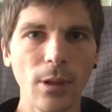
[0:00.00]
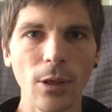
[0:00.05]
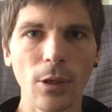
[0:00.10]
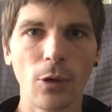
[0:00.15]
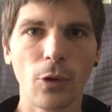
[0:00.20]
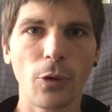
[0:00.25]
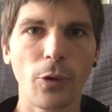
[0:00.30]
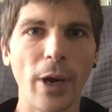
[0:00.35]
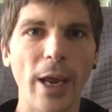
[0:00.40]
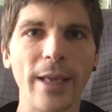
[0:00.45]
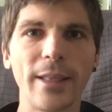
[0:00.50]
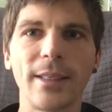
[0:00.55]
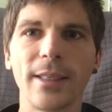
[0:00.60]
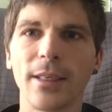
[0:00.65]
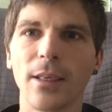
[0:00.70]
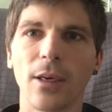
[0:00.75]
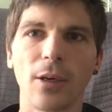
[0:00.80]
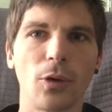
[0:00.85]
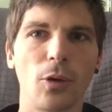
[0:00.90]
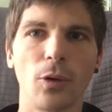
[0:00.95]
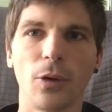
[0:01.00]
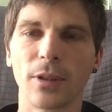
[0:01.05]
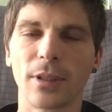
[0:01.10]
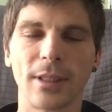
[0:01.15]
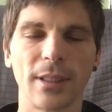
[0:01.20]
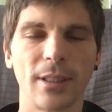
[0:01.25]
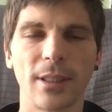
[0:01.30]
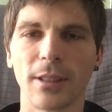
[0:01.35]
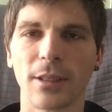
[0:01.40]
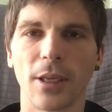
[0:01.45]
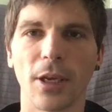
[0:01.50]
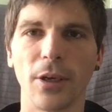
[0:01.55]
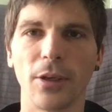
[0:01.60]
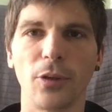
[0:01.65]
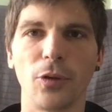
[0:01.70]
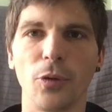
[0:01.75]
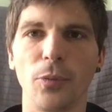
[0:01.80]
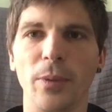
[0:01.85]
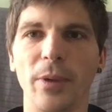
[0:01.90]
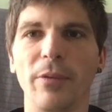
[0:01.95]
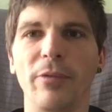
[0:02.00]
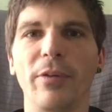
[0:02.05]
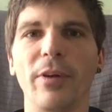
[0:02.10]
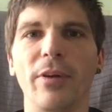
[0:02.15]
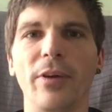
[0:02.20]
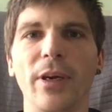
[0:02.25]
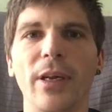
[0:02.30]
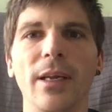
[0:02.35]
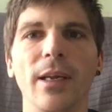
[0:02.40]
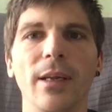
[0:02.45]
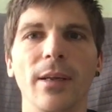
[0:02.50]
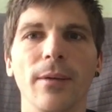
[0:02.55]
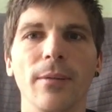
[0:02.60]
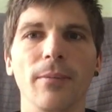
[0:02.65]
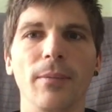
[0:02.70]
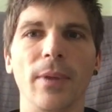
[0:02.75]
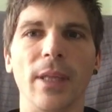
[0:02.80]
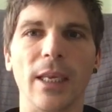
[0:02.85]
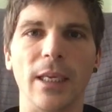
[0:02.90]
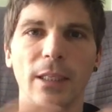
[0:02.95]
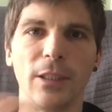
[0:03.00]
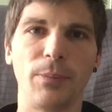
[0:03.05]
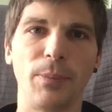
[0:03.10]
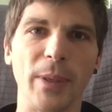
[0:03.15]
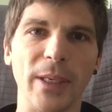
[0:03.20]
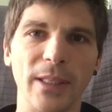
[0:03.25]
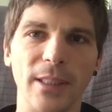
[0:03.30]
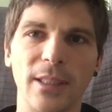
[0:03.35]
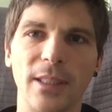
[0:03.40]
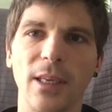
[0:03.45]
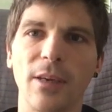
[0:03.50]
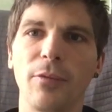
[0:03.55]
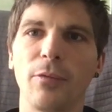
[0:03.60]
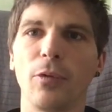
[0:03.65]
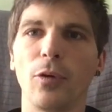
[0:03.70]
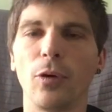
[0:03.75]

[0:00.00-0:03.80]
creating a course isn't going to be very expensive.